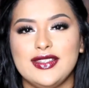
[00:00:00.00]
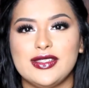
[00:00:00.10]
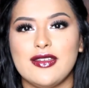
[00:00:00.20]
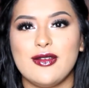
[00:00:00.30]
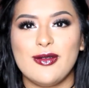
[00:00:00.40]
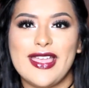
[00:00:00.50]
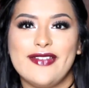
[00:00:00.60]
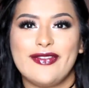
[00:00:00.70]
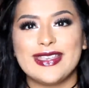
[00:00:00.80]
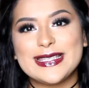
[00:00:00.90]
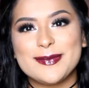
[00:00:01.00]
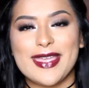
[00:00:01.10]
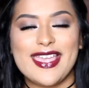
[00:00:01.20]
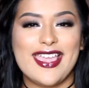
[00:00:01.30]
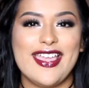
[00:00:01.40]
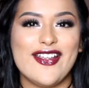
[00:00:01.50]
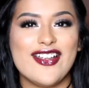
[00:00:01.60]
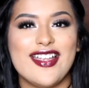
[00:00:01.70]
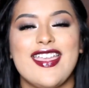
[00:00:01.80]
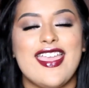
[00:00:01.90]
so I fixed my
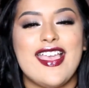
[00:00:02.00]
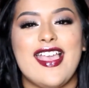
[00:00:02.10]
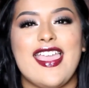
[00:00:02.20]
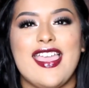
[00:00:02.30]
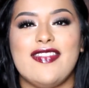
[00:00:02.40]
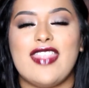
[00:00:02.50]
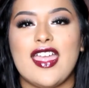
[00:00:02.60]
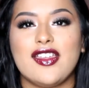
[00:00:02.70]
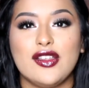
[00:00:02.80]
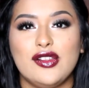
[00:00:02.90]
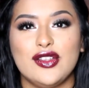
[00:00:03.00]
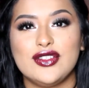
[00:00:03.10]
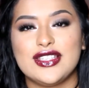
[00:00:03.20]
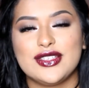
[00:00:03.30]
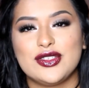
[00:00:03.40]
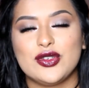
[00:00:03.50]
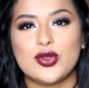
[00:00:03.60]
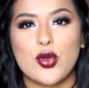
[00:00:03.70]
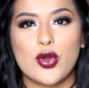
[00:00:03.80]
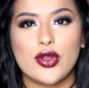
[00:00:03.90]
hair and that concludes this
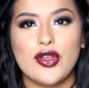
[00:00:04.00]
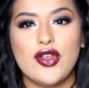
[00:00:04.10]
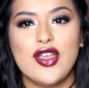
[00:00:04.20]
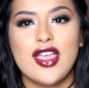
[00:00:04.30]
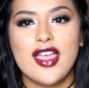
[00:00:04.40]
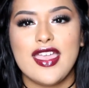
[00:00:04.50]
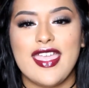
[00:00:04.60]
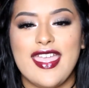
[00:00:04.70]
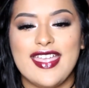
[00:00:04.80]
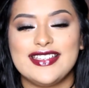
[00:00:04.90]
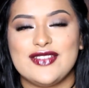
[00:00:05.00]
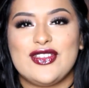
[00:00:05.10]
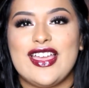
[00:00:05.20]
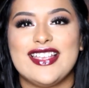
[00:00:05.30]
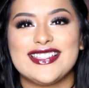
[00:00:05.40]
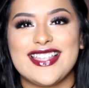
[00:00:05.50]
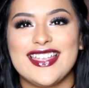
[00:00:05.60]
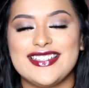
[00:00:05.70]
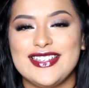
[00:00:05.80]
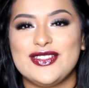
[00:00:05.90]
tutorial. And if you guys
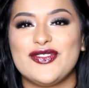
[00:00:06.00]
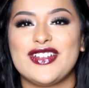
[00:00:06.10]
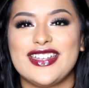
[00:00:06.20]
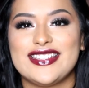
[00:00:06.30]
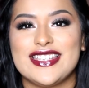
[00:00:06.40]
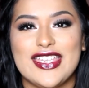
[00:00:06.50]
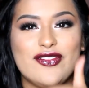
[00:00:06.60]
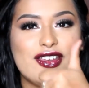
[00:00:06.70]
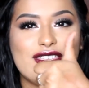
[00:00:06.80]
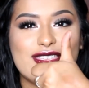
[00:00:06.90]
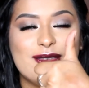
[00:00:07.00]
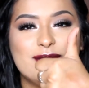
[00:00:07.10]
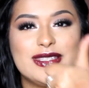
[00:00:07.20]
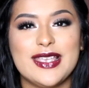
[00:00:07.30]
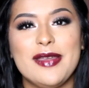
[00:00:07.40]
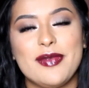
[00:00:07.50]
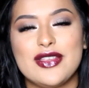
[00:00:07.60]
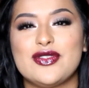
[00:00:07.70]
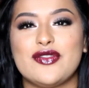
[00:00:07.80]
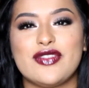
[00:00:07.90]
liked it, don't forget to give it a thumbs up
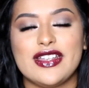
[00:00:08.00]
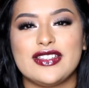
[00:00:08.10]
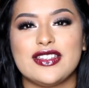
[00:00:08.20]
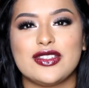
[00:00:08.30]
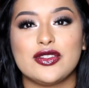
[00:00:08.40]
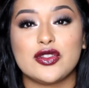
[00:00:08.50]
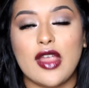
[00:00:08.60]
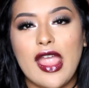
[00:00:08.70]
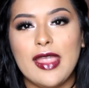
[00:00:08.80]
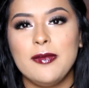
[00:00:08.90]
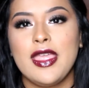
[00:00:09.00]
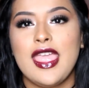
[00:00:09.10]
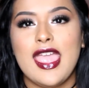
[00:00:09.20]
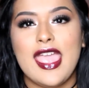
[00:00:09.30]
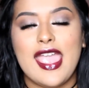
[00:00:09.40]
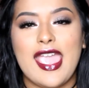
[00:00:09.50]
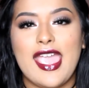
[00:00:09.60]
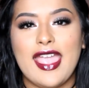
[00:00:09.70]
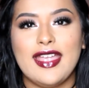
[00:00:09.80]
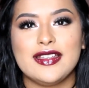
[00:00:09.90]
and don't forget to subscribe.
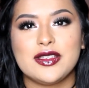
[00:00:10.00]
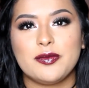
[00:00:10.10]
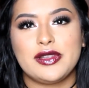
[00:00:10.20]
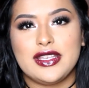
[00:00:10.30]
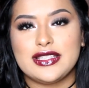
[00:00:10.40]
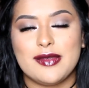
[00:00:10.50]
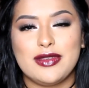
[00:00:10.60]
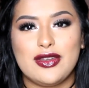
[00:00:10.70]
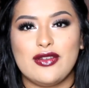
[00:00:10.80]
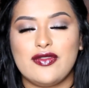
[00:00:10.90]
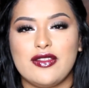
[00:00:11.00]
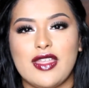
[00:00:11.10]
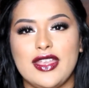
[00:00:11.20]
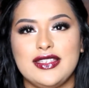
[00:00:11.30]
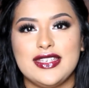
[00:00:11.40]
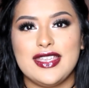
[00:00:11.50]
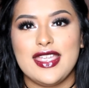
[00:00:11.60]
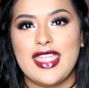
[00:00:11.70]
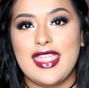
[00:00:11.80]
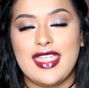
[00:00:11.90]
And please let me know if you liked
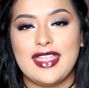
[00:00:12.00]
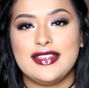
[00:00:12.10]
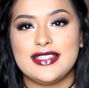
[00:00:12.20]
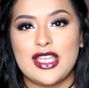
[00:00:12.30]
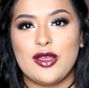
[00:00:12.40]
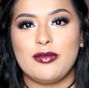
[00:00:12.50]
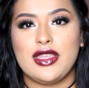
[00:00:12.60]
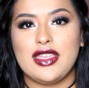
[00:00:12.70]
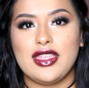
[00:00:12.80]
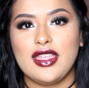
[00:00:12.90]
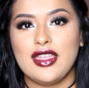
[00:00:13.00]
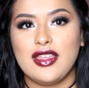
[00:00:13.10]
it and tell me